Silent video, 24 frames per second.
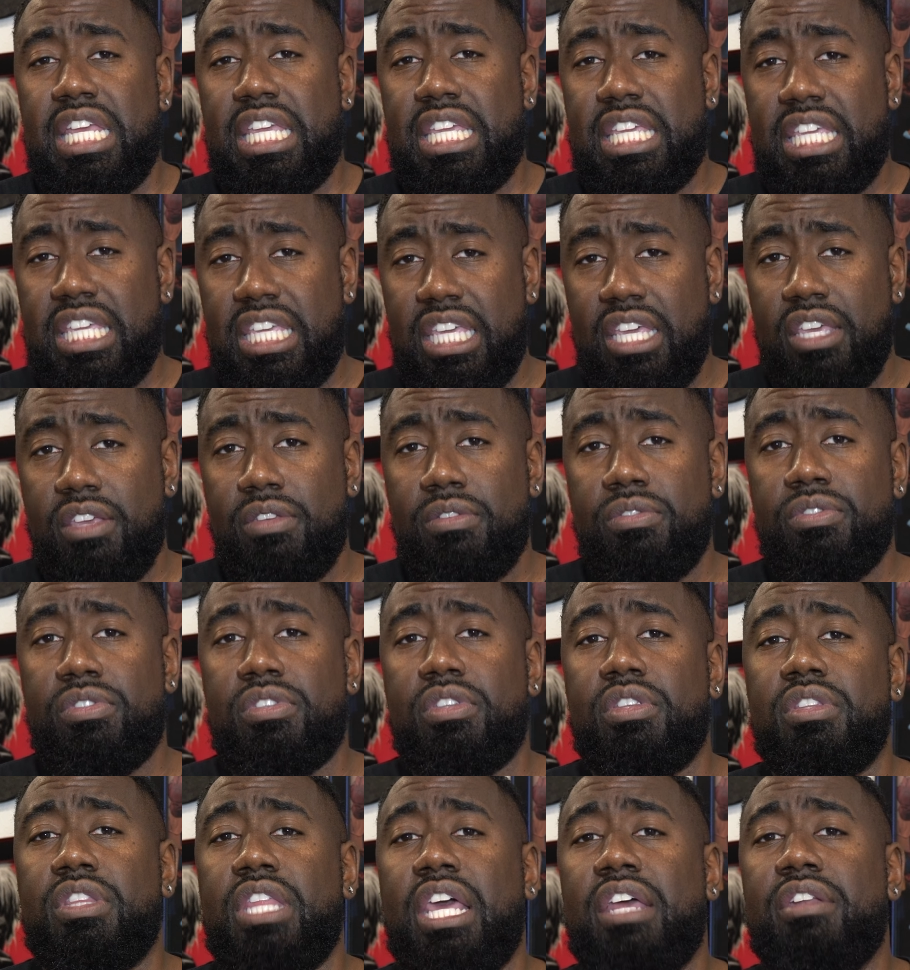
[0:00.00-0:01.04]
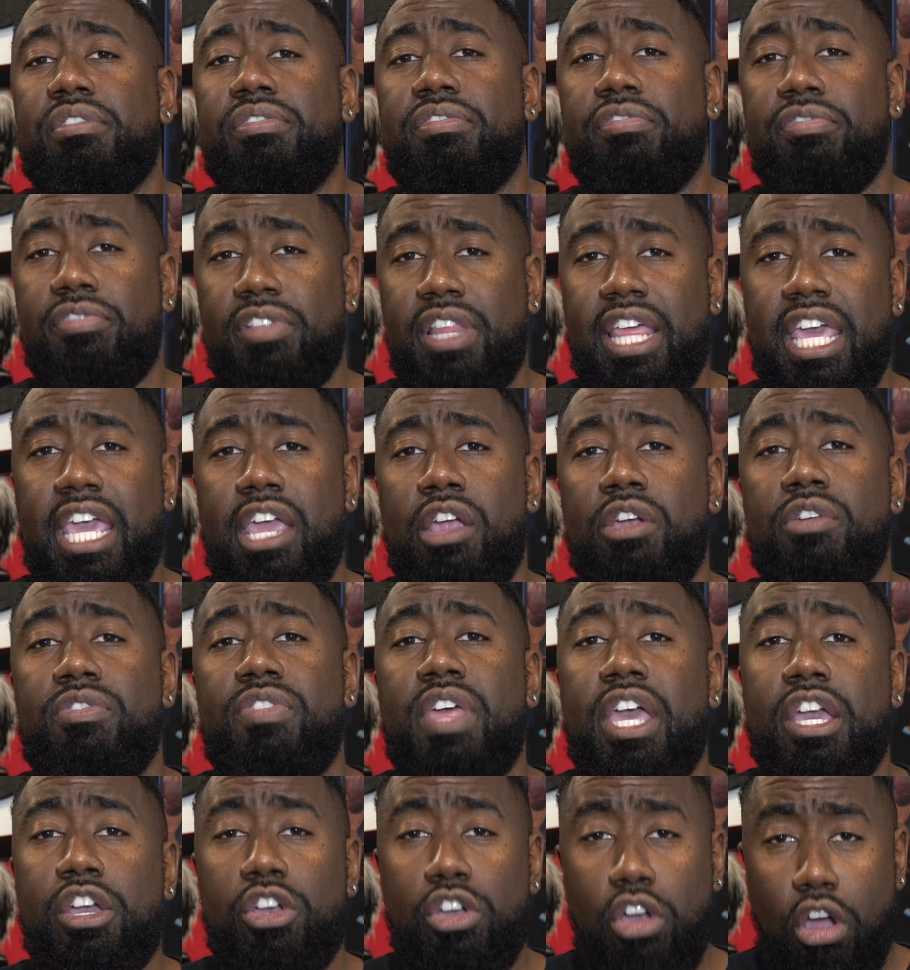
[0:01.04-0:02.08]
it gives that flair
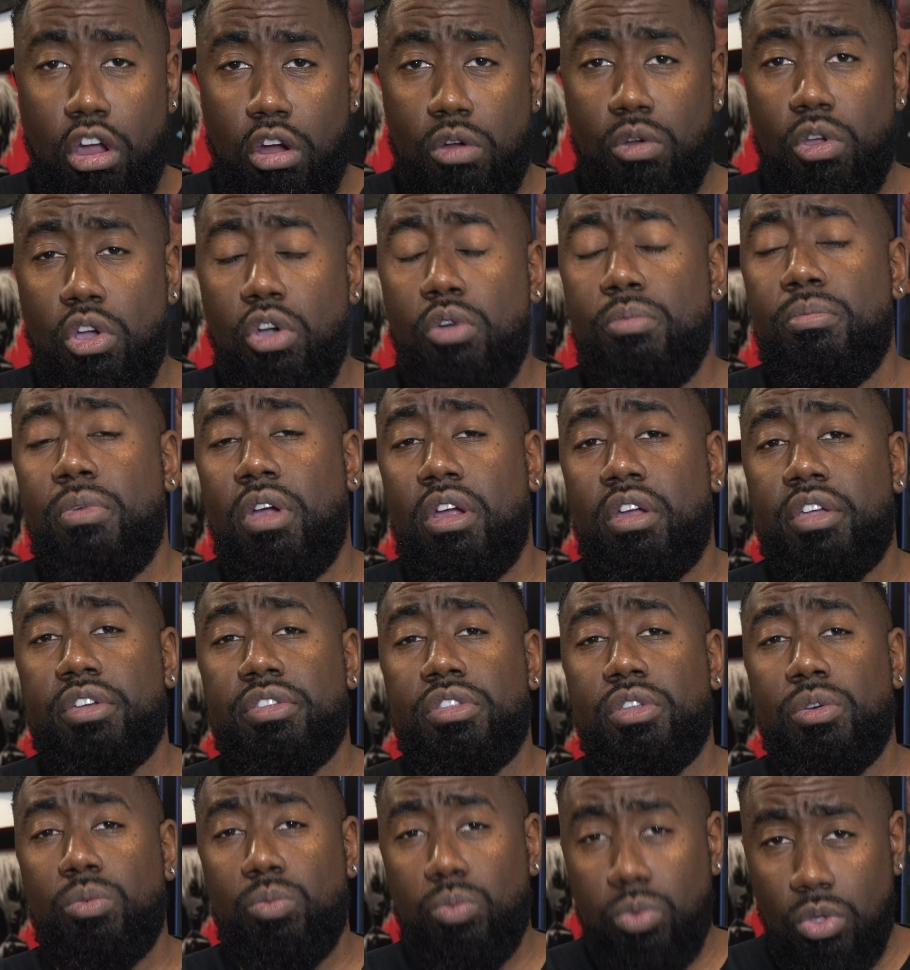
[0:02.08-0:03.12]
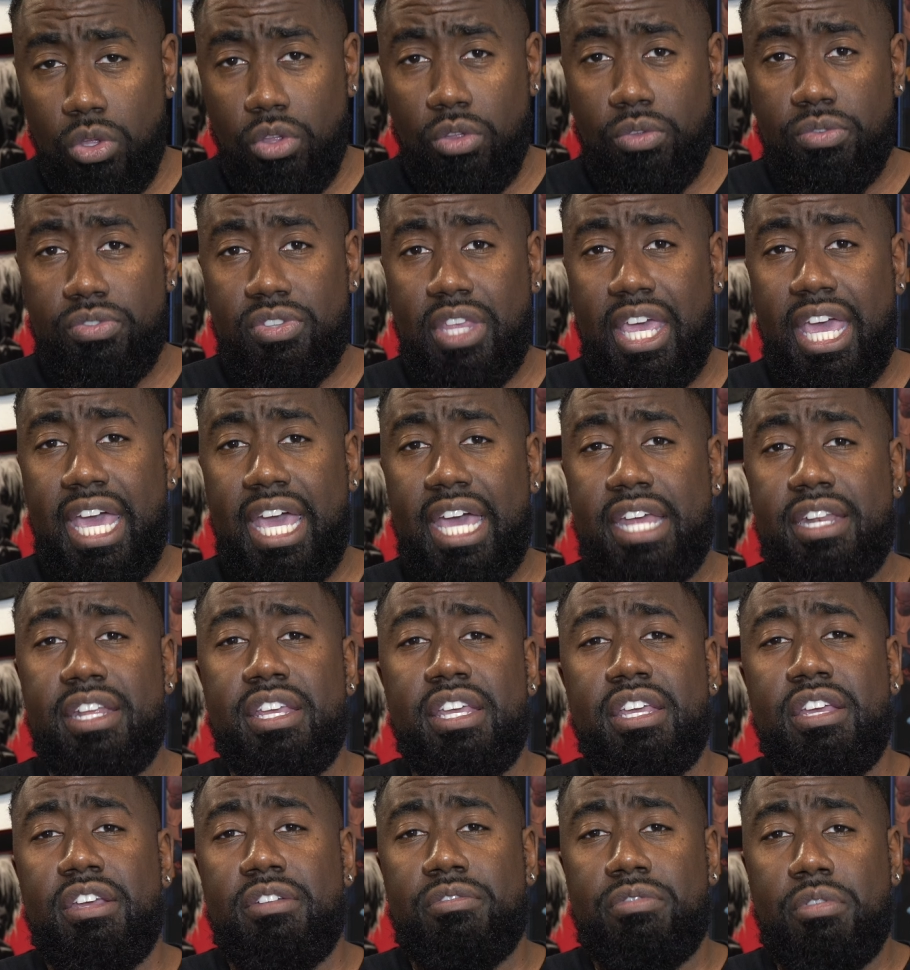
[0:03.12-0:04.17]
that Garou Mark of the Wolves had
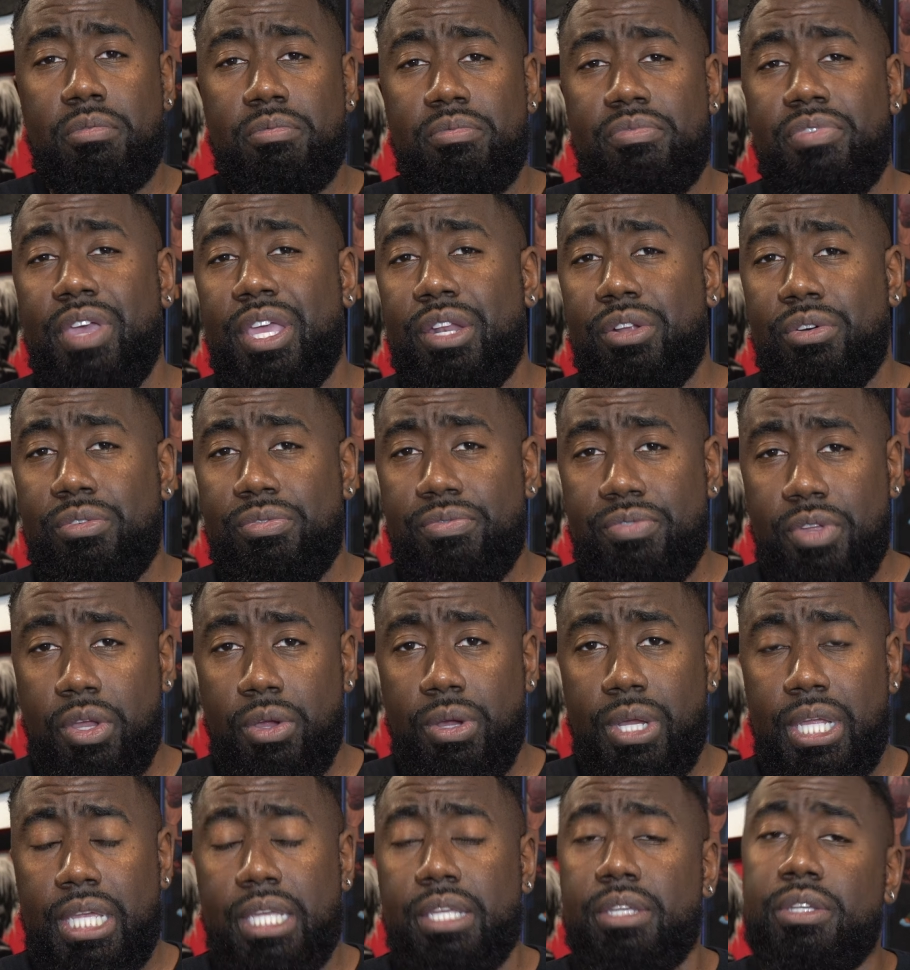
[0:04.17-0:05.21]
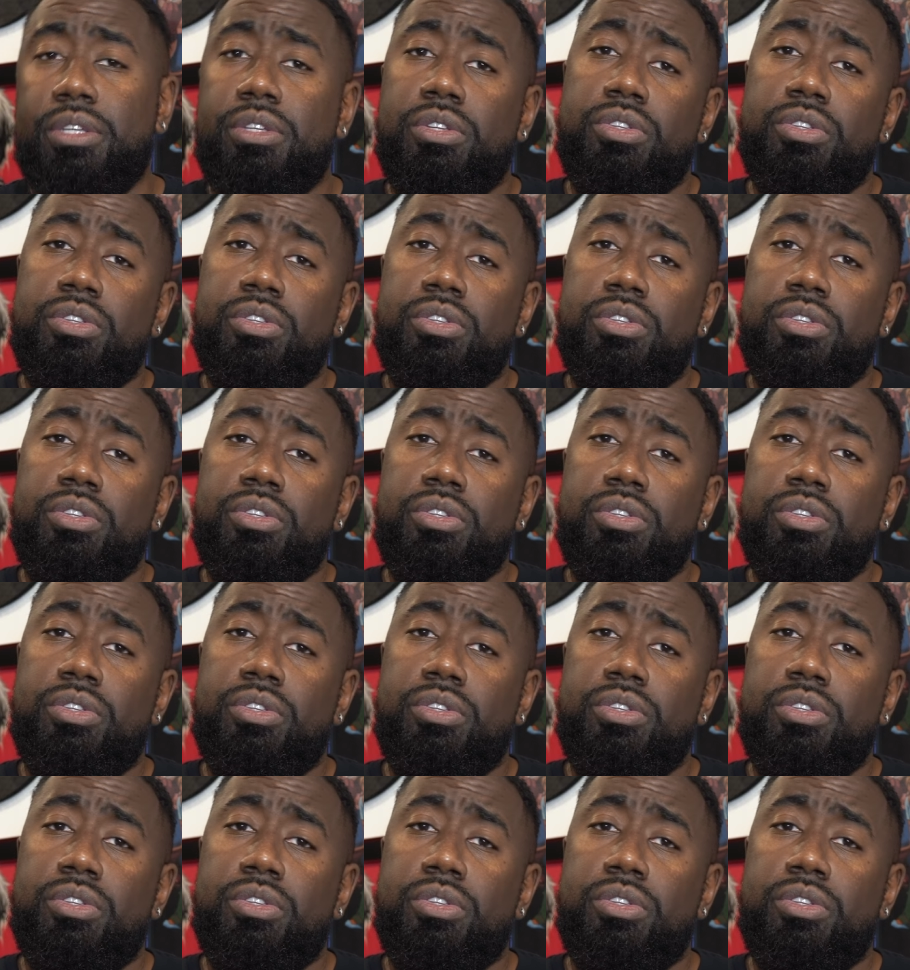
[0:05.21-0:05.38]
from Fatal Fury.